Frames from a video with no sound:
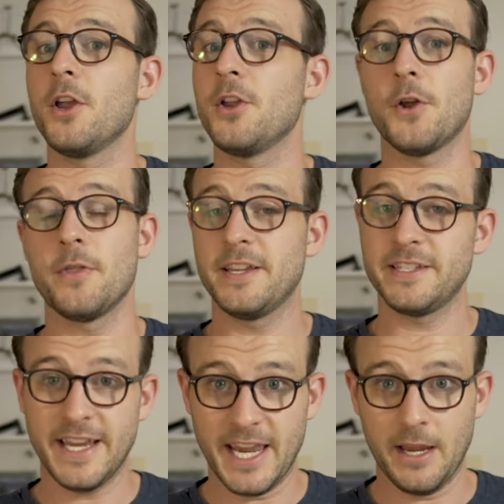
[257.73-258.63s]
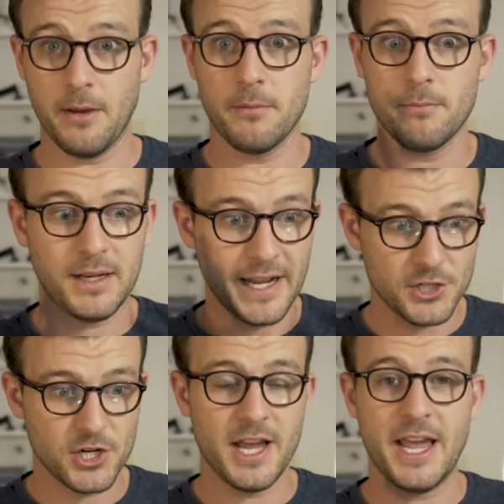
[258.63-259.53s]
you know, they're seeking
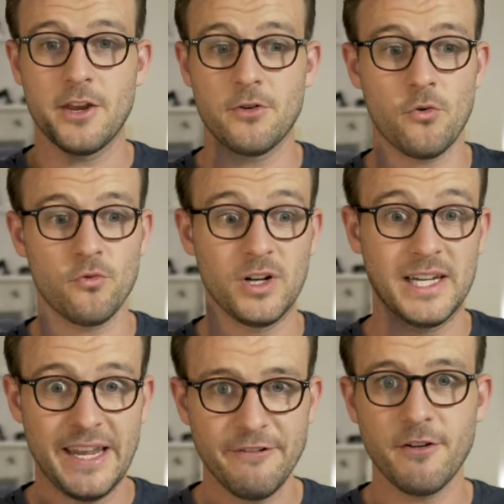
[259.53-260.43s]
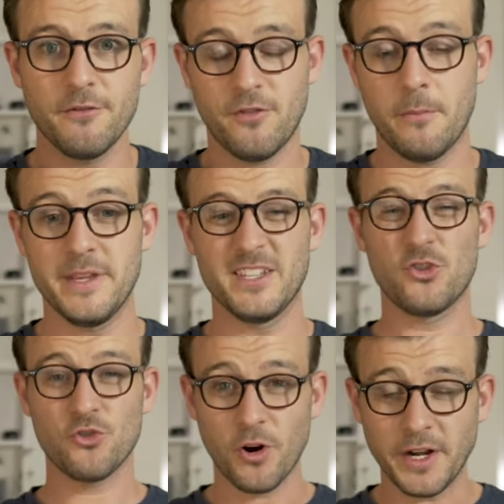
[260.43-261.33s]
pleasure and relief from this
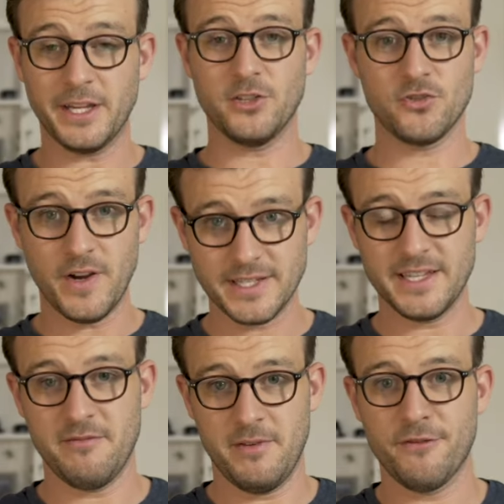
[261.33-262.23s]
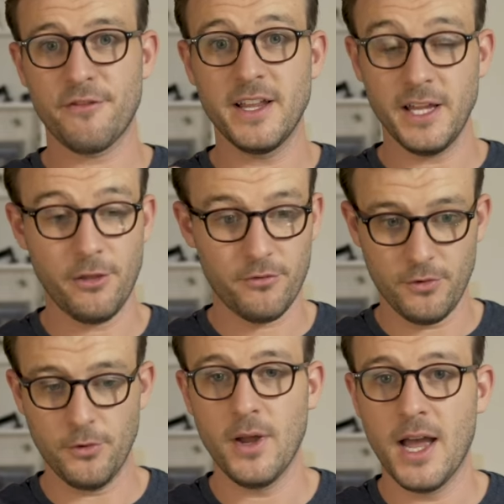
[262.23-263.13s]
chronic stress they've been feeling through